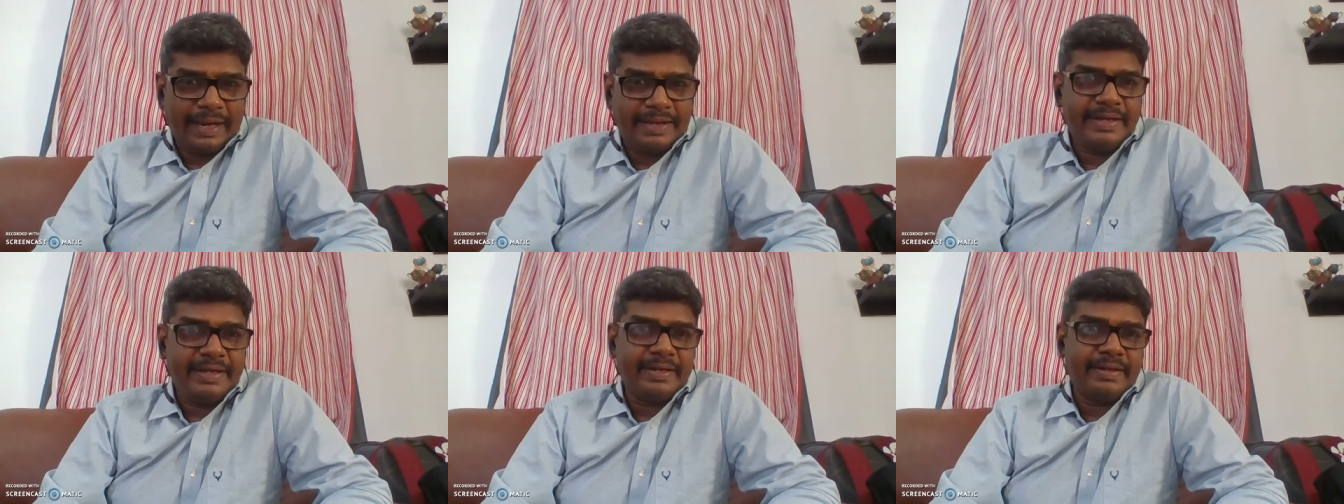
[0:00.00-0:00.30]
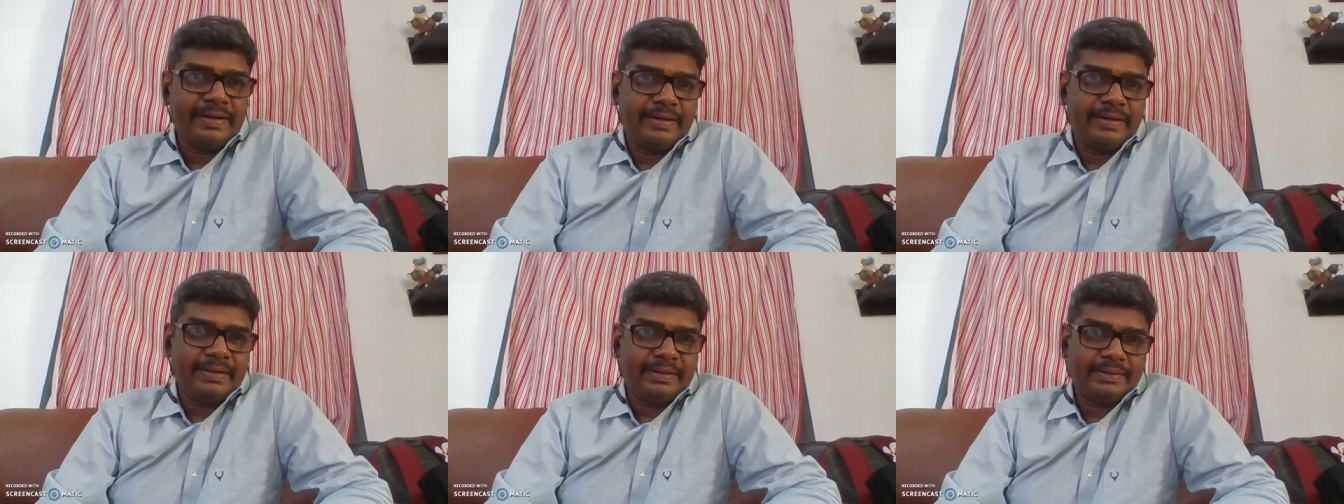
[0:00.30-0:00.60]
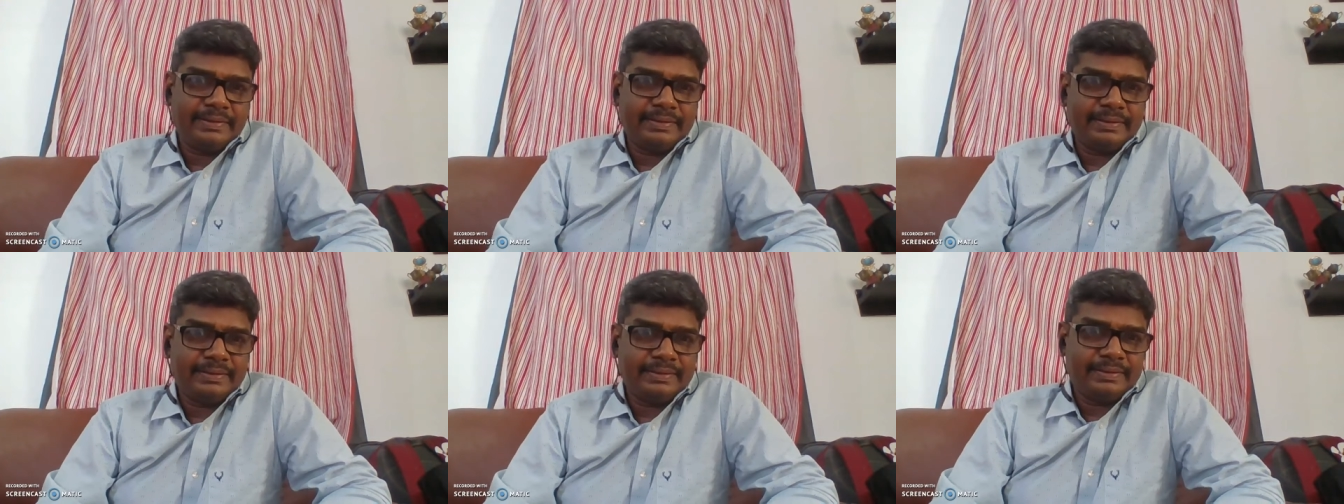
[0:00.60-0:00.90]
idea
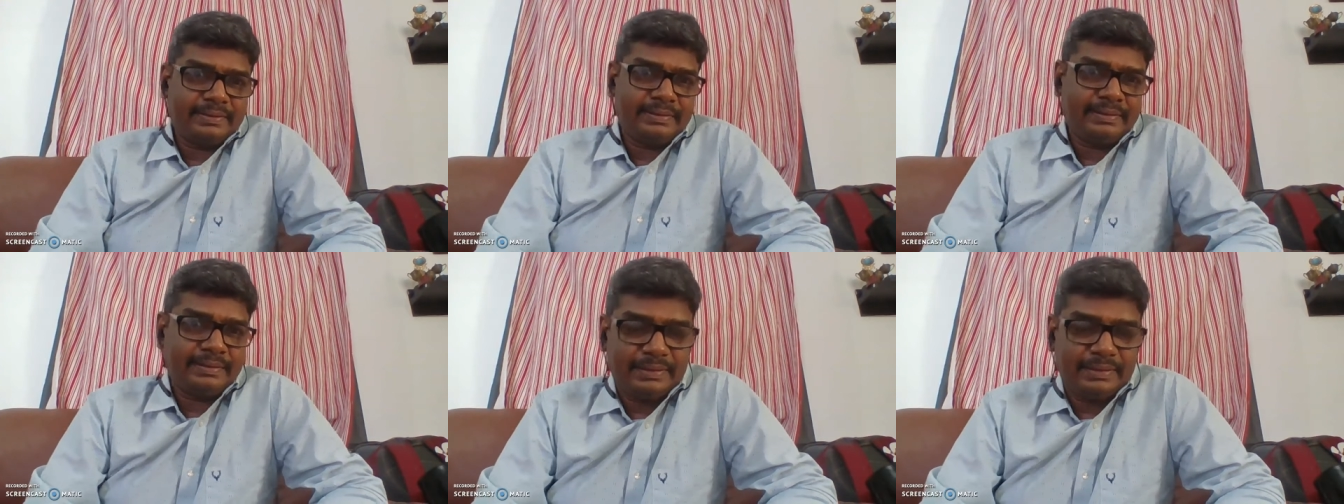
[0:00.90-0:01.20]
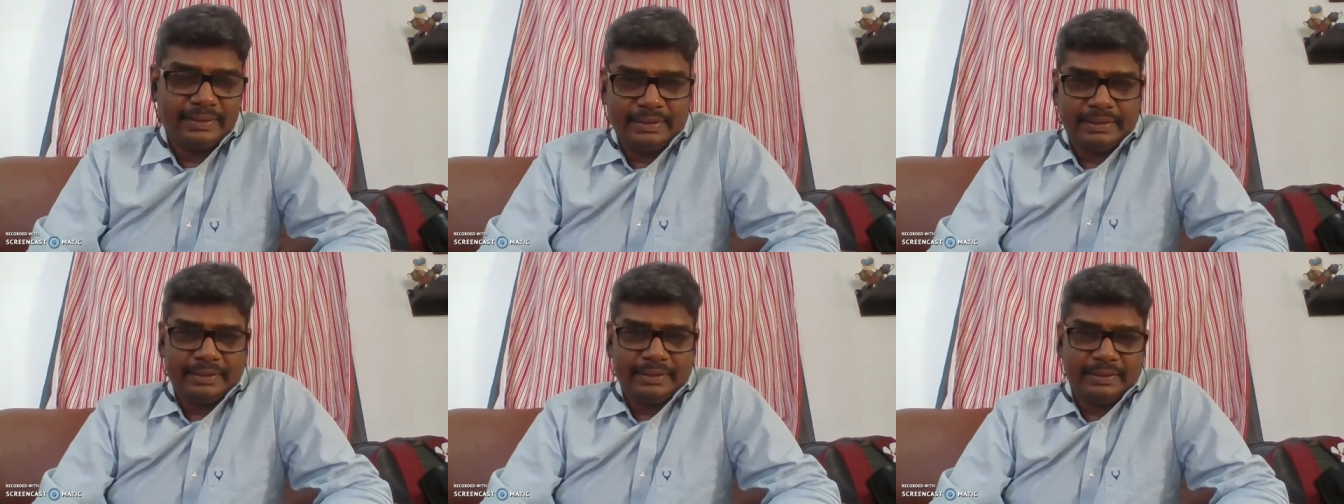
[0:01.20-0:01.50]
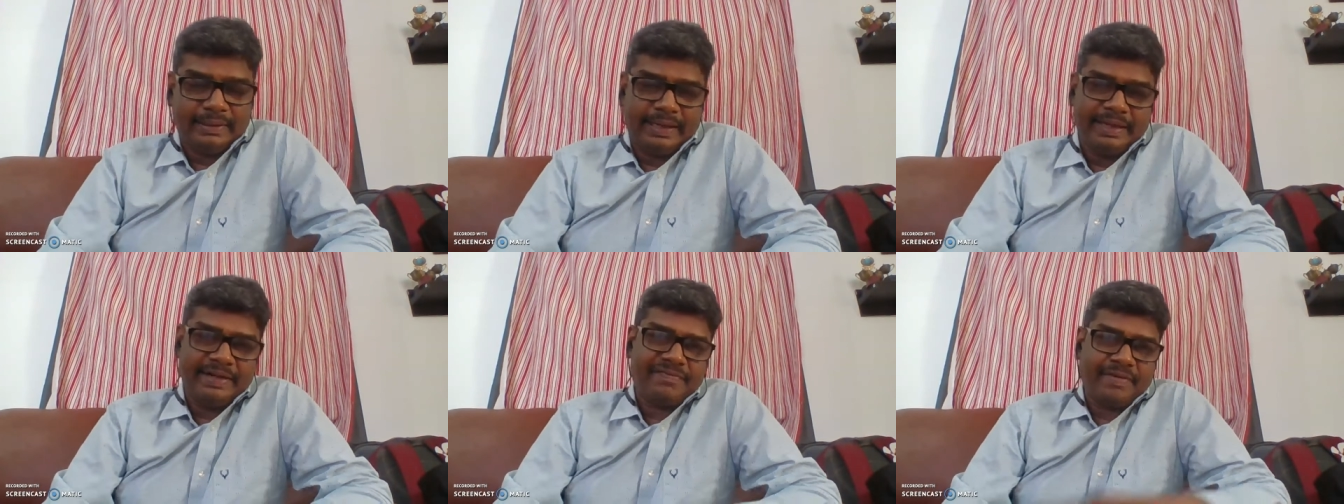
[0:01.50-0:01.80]

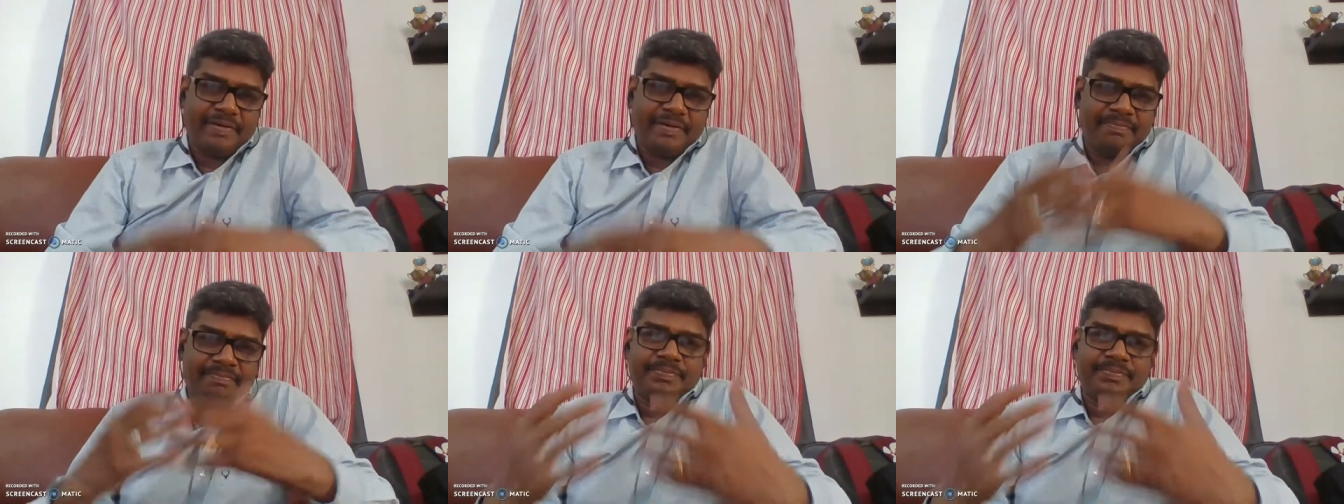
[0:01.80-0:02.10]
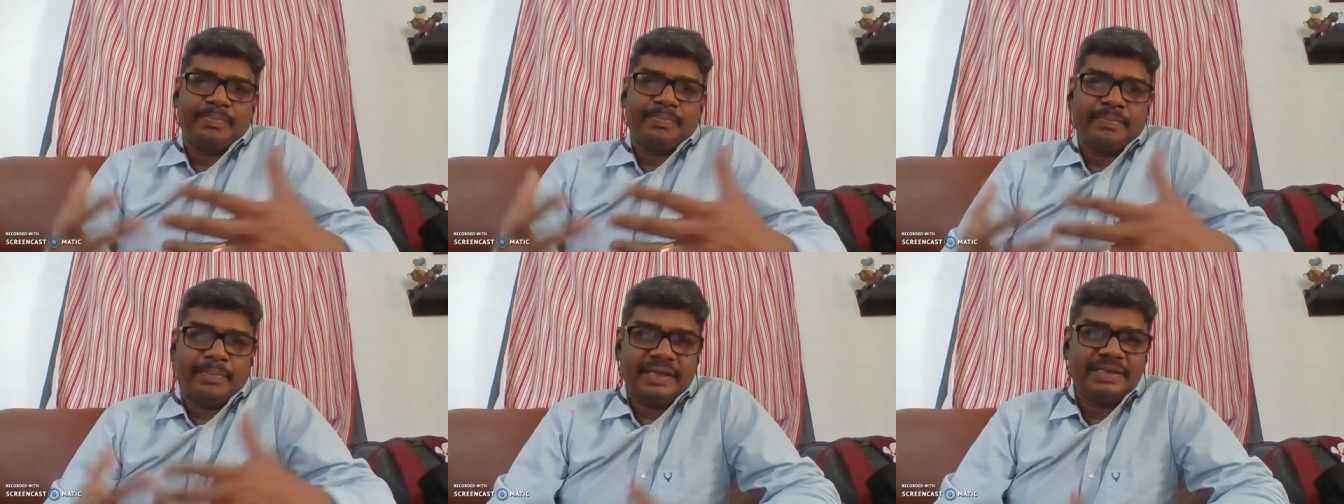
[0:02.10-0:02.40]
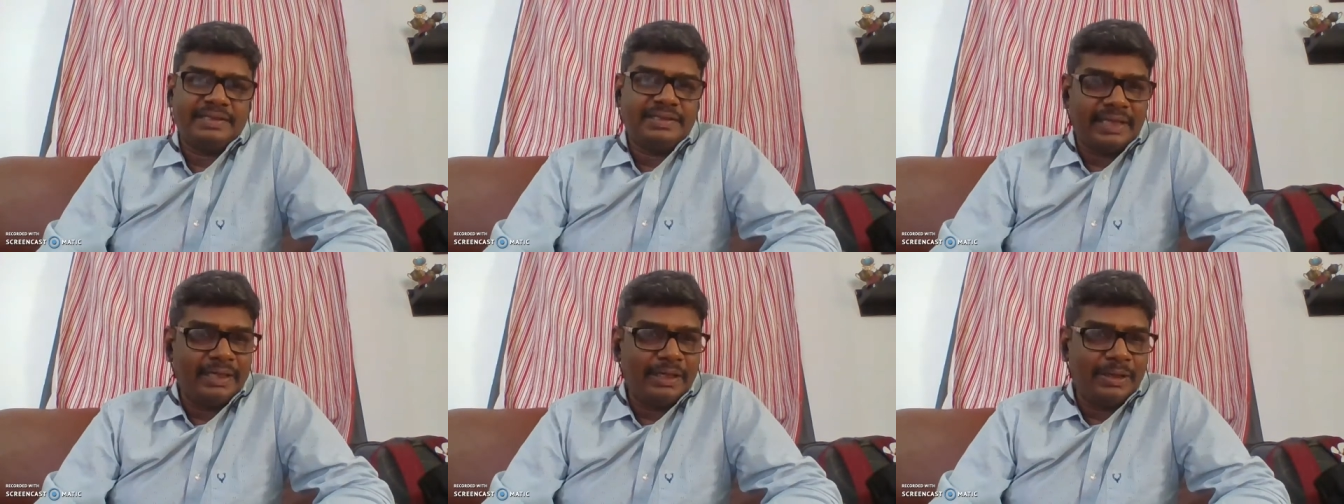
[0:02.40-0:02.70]
right from my
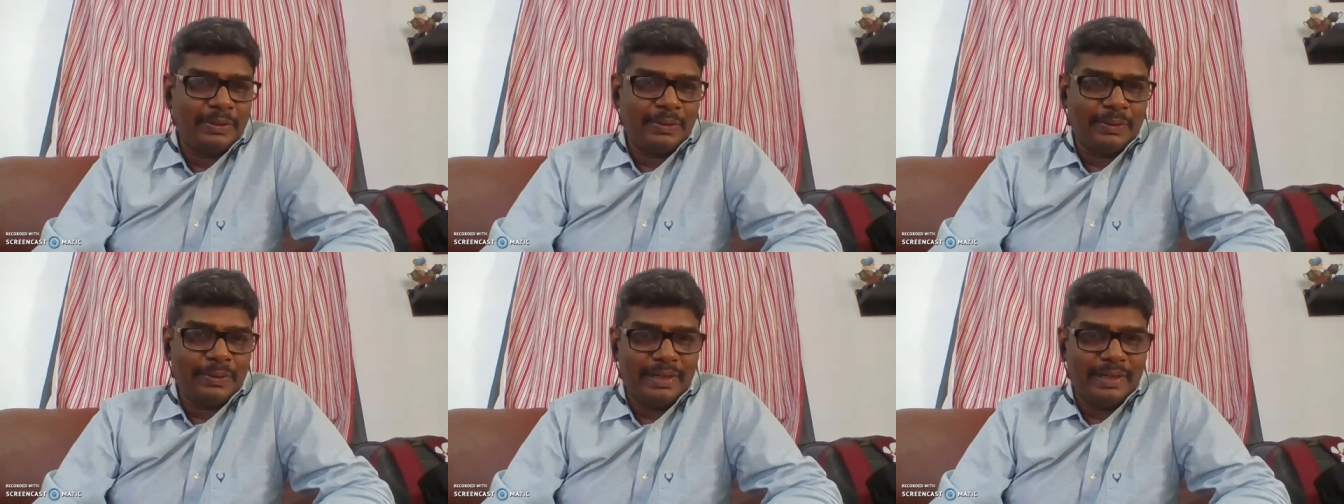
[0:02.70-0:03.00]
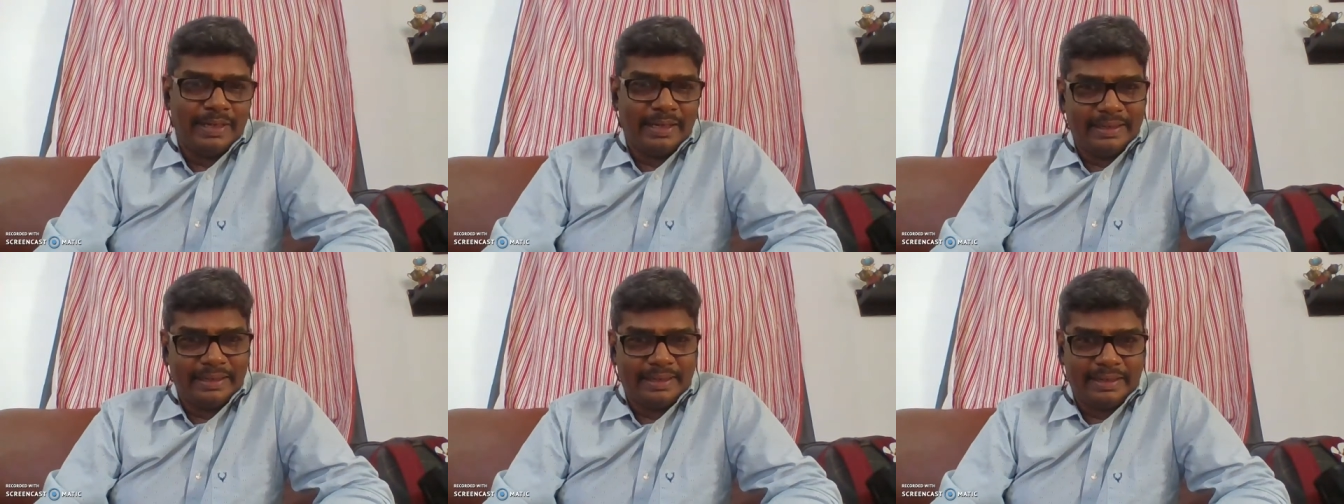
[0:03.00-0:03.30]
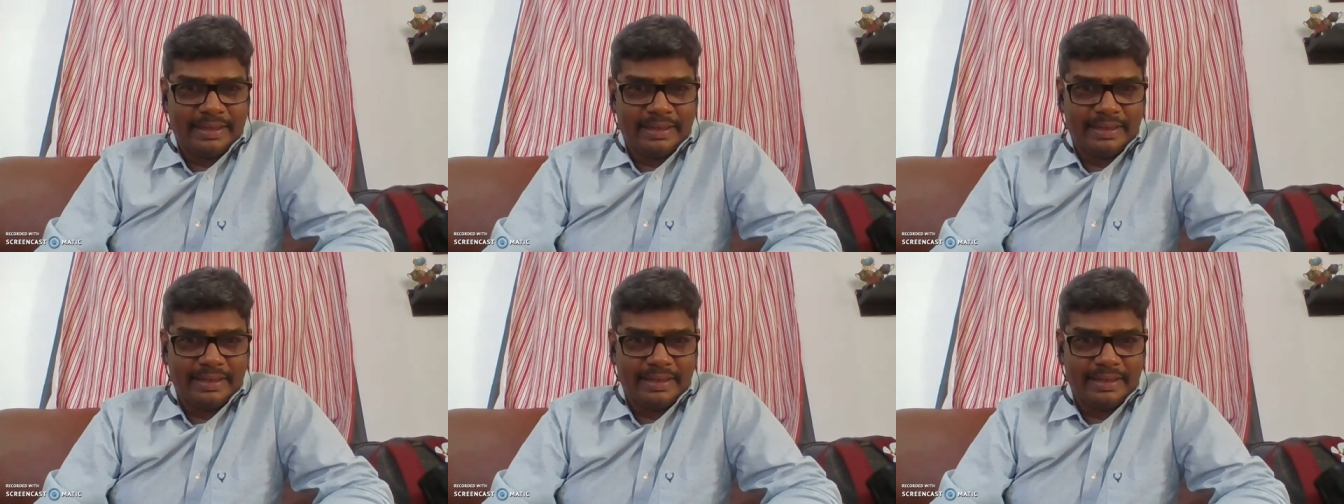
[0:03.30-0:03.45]
childhood I,